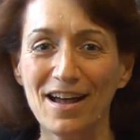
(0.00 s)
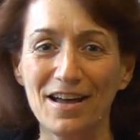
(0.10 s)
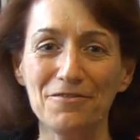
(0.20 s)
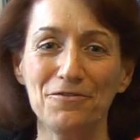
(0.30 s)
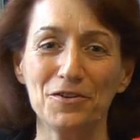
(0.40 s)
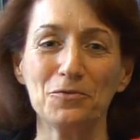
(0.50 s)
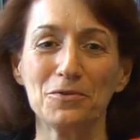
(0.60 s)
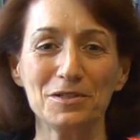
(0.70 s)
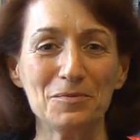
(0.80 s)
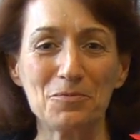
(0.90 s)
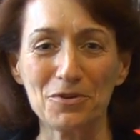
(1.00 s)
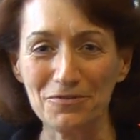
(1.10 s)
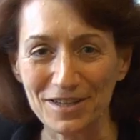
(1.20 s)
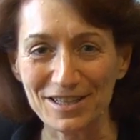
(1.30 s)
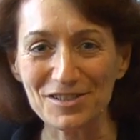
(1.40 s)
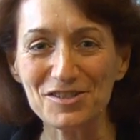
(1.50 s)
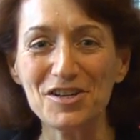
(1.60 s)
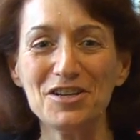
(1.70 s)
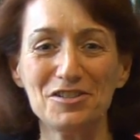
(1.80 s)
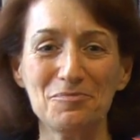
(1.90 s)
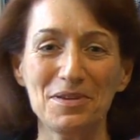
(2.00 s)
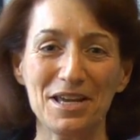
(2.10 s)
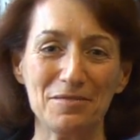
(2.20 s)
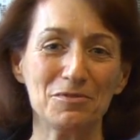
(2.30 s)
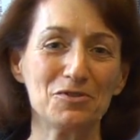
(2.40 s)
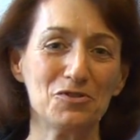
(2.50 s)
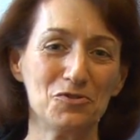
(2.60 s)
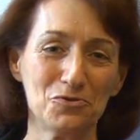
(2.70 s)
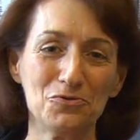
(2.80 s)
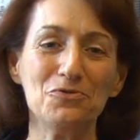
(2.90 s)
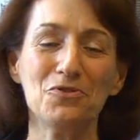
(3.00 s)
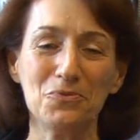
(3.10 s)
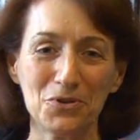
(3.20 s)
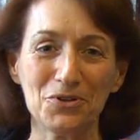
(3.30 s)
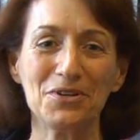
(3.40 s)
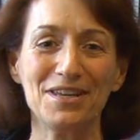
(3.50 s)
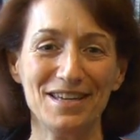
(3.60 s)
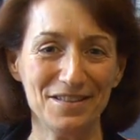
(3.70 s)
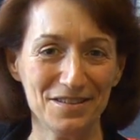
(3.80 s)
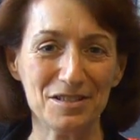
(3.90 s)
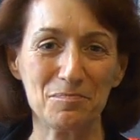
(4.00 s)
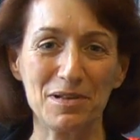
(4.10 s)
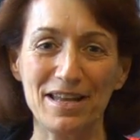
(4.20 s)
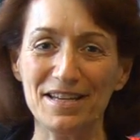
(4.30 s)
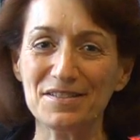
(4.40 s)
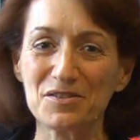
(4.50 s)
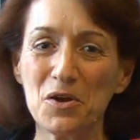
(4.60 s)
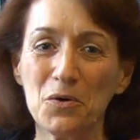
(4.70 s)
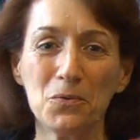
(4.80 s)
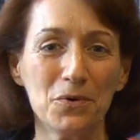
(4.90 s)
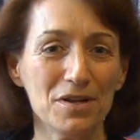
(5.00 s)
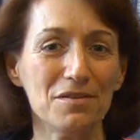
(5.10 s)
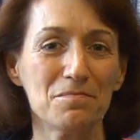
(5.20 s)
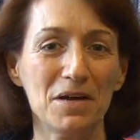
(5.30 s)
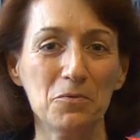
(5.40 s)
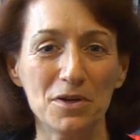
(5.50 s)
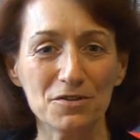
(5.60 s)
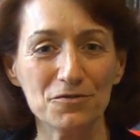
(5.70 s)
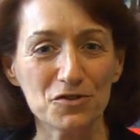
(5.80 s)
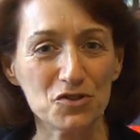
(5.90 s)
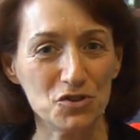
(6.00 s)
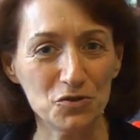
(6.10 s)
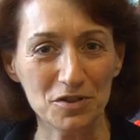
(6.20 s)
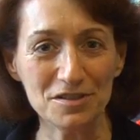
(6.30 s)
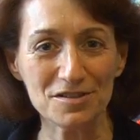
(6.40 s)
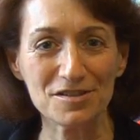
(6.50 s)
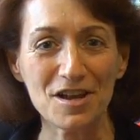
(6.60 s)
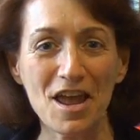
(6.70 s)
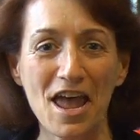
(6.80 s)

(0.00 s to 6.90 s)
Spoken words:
I feel really privileged to be able to do the work in this place with my wonderful students